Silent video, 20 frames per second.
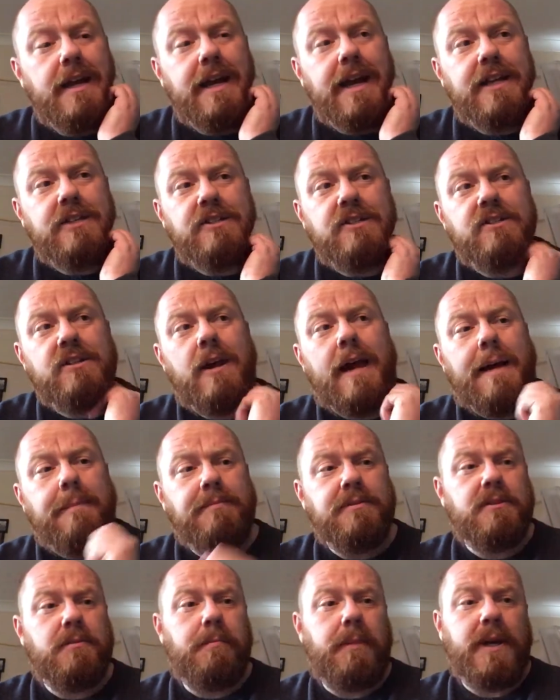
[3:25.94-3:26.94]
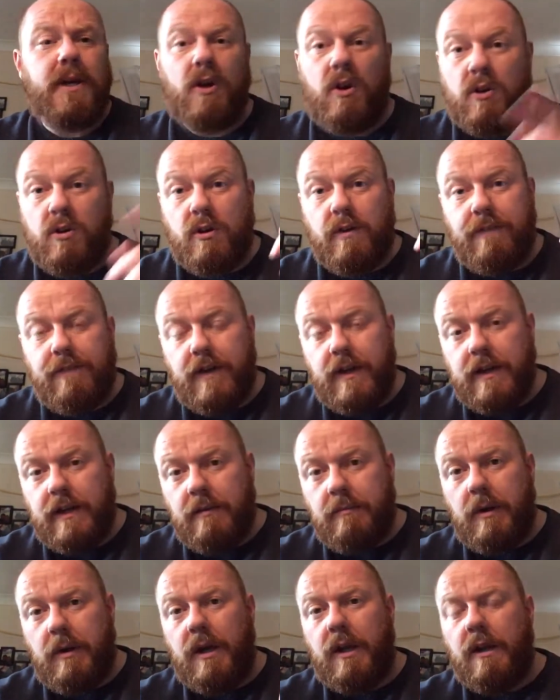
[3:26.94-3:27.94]
it just so happened to be on offer
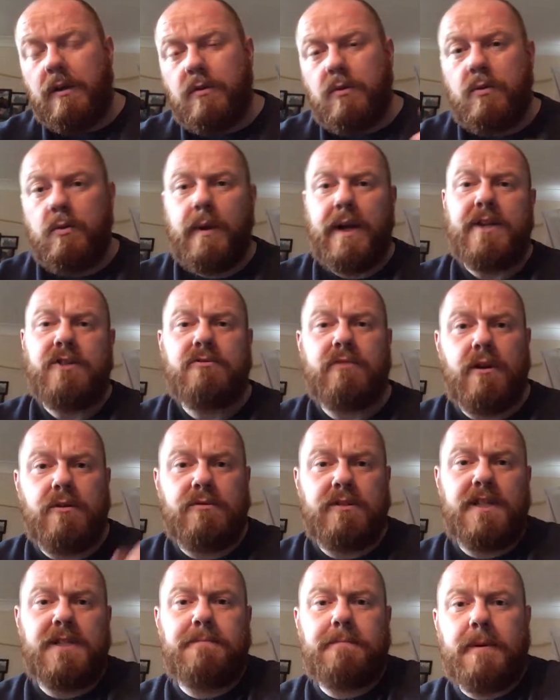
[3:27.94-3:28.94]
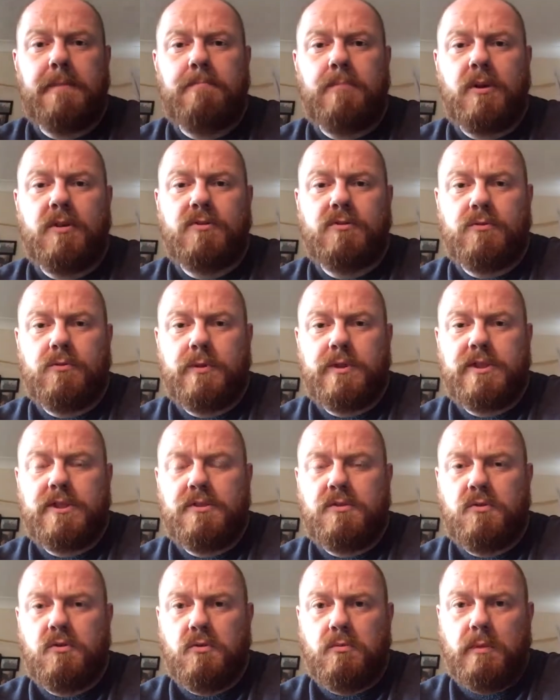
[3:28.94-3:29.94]
in my local Waitrose. This big bottle, which
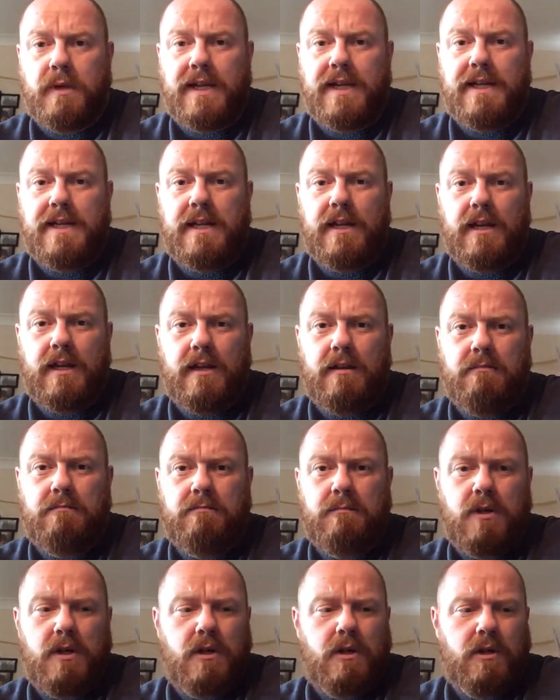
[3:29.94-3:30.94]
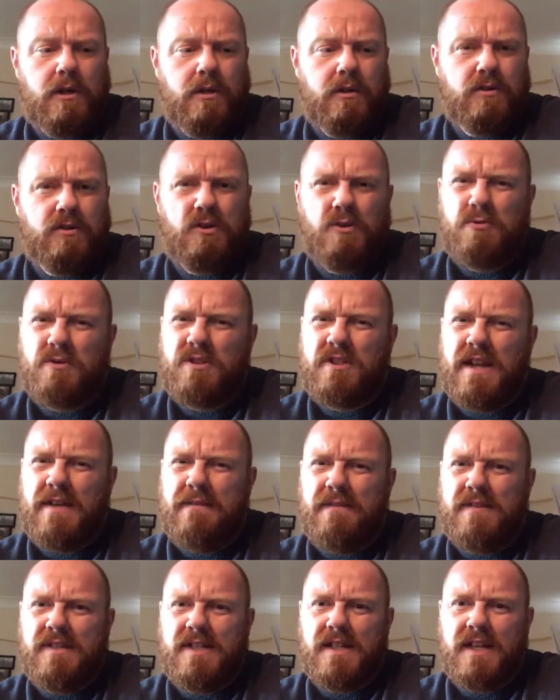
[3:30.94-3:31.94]
is normally um,
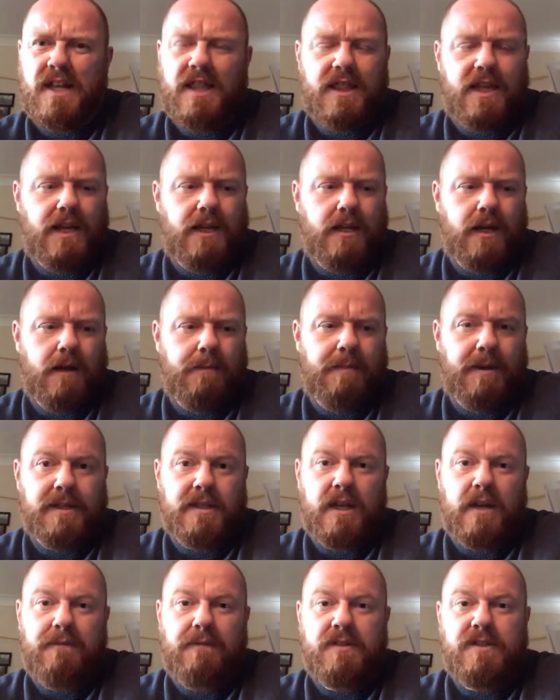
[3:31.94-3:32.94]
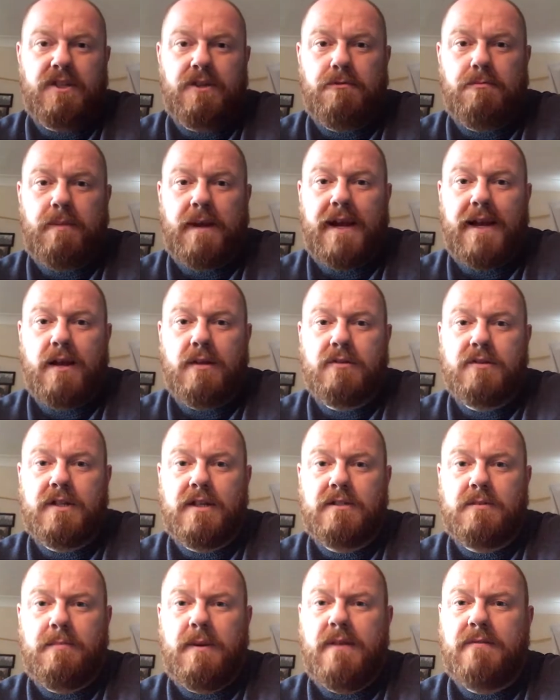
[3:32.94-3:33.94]
270 I think. I picked it up for £2. So
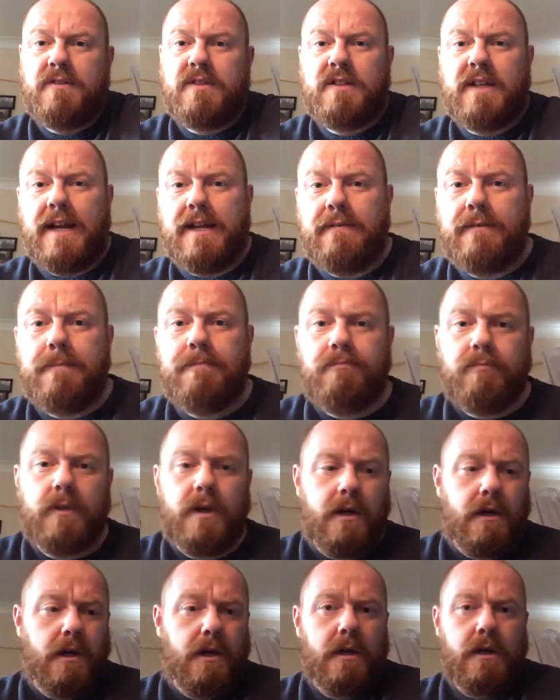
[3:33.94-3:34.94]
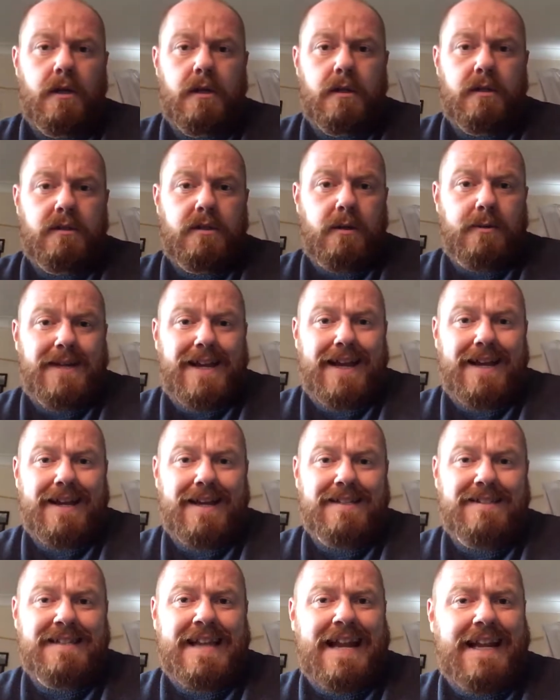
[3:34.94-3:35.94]
it's a bit of a saving. So yeah,
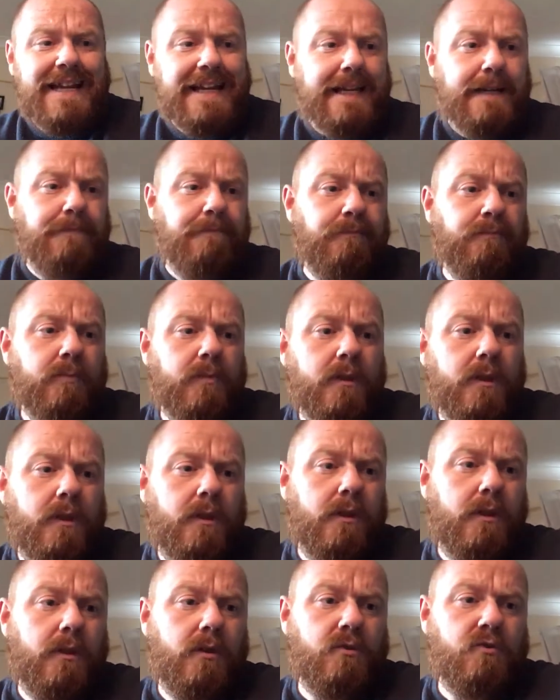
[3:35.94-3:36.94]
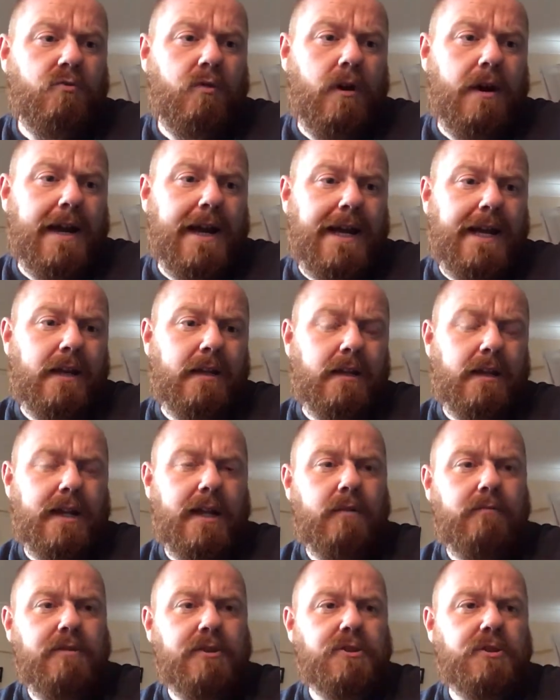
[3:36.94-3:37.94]
Asahi Dry,
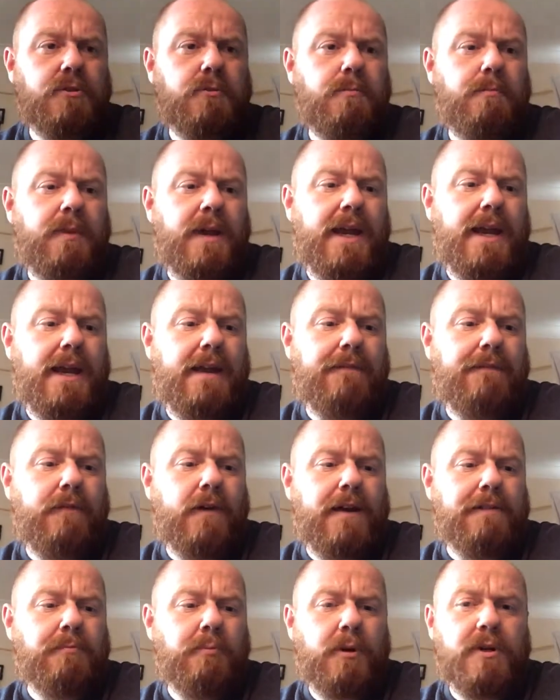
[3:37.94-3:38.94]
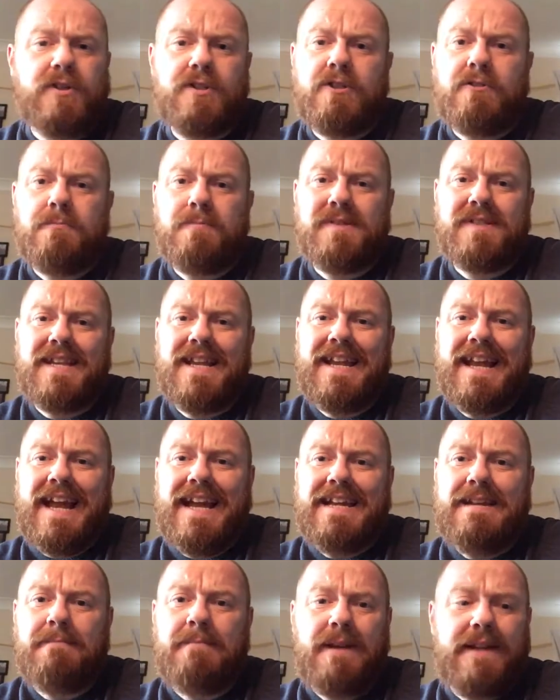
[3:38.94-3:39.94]
the original beer, 5.2%
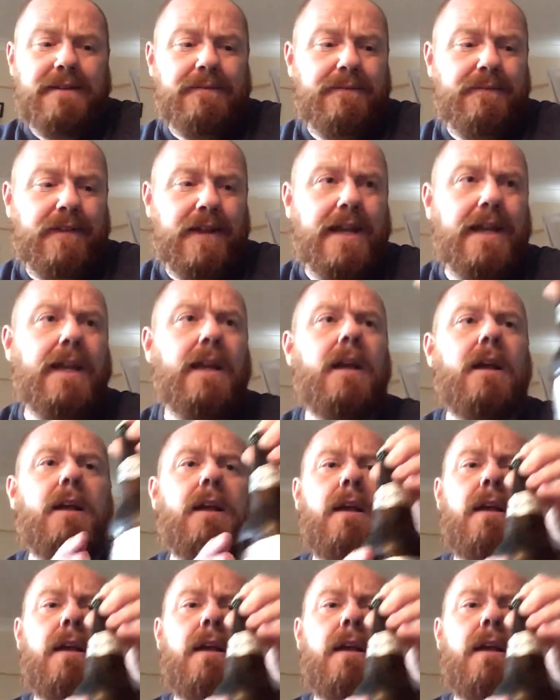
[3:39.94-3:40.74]
ABV.